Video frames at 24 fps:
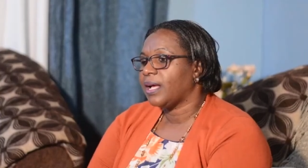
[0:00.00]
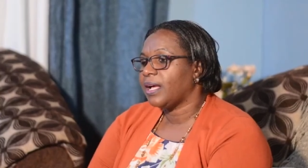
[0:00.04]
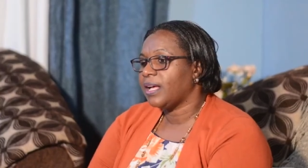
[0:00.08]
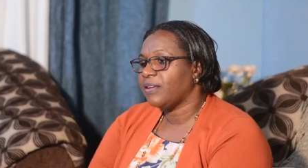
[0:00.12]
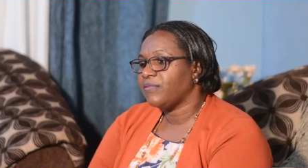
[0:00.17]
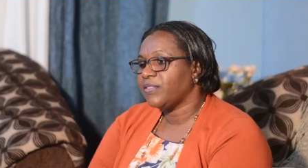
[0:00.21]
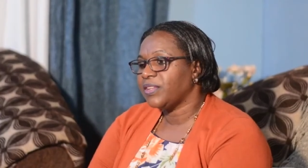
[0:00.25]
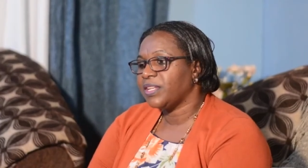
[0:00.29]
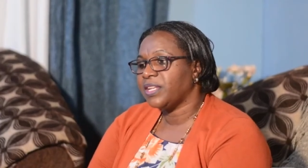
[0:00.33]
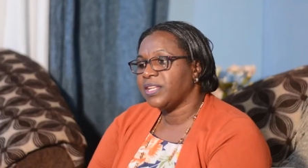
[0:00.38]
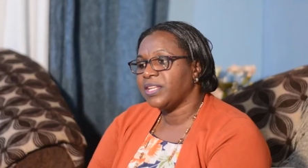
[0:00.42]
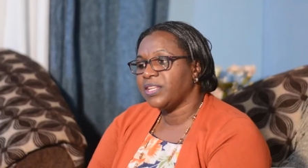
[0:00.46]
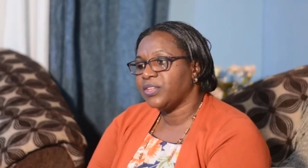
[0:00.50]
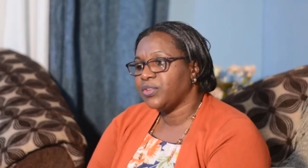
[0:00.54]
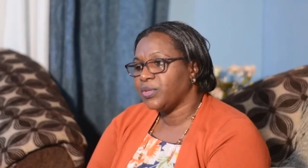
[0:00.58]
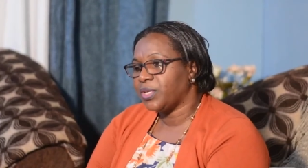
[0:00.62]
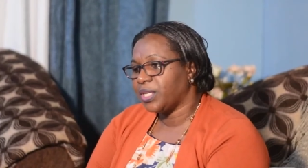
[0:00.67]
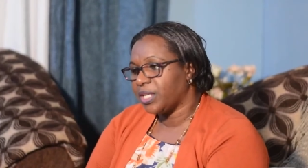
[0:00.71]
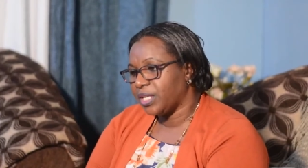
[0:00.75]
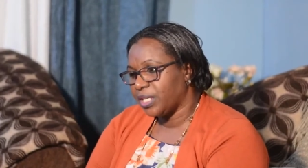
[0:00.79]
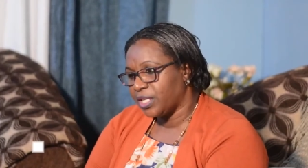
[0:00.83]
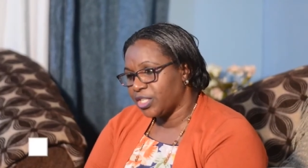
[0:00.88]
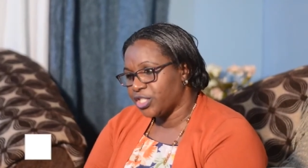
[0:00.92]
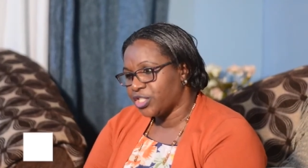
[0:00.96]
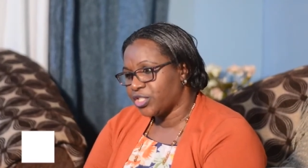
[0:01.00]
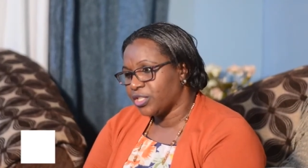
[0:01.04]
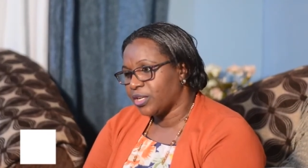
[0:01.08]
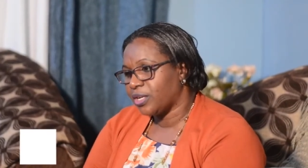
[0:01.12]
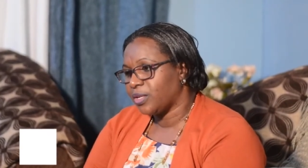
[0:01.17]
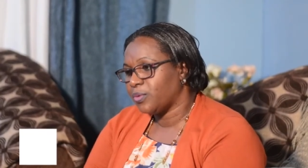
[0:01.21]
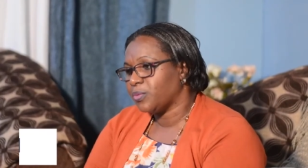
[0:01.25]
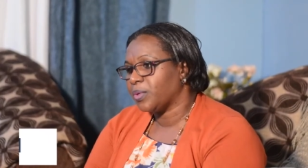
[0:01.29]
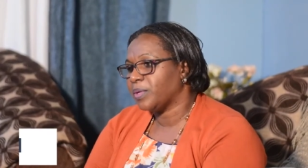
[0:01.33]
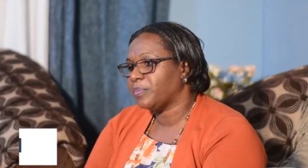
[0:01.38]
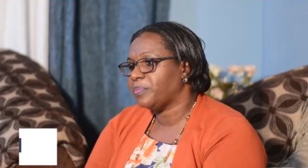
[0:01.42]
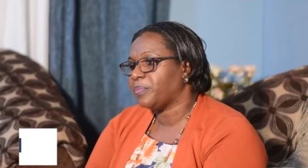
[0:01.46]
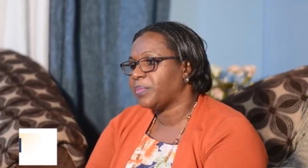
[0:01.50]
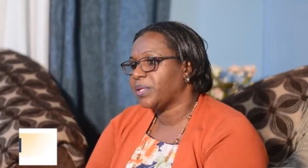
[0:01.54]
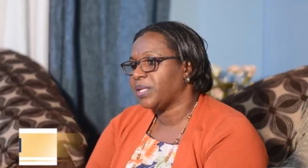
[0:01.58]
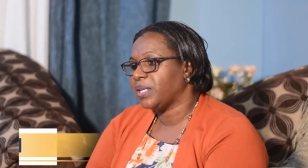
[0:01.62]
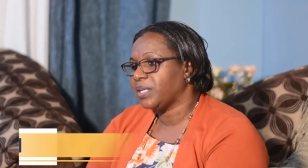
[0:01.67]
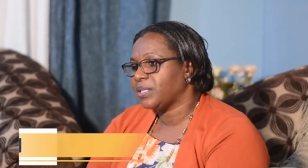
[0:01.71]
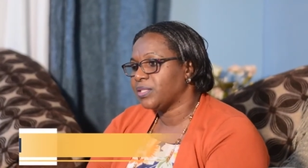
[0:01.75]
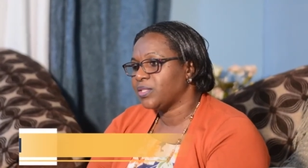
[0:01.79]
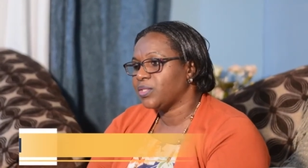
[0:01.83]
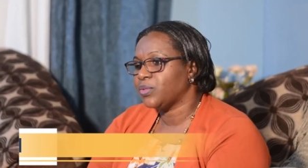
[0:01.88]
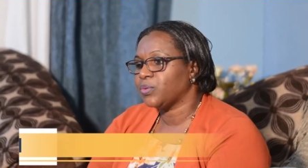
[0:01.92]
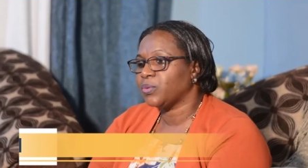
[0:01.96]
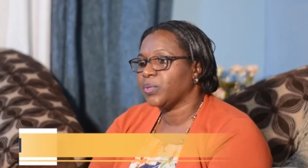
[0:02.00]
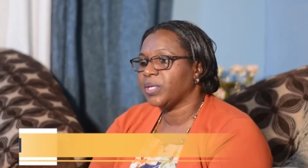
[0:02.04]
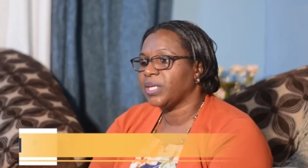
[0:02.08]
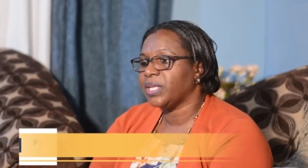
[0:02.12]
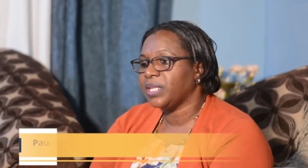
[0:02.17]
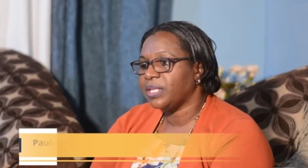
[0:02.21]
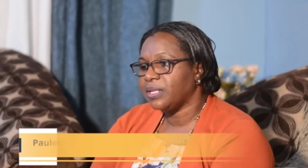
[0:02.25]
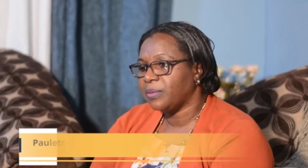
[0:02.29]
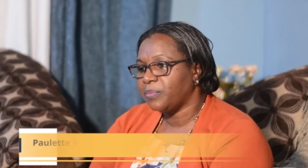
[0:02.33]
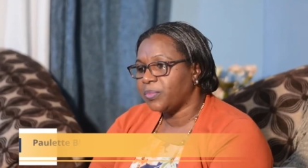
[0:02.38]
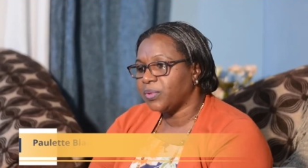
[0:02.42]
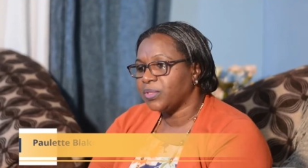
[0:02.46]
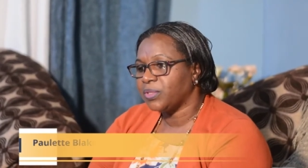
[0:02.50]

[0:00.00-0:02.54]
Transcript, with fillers: Having an education will place you in a